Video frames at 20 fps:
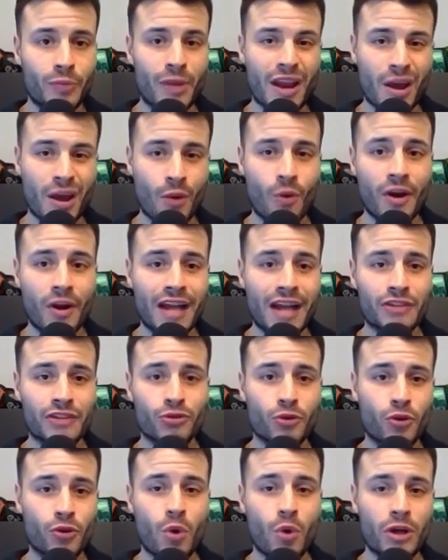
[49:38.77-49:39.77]
And I want to ask
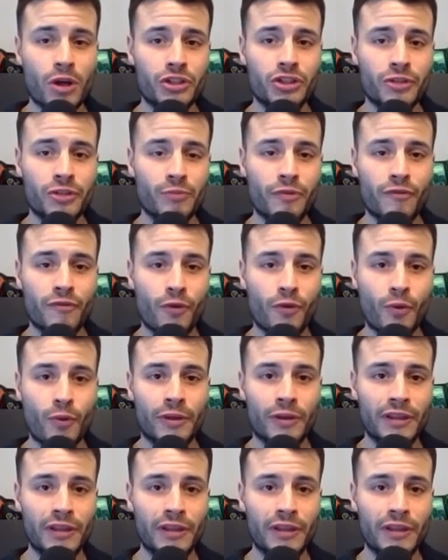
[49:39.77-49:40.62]
you a question before we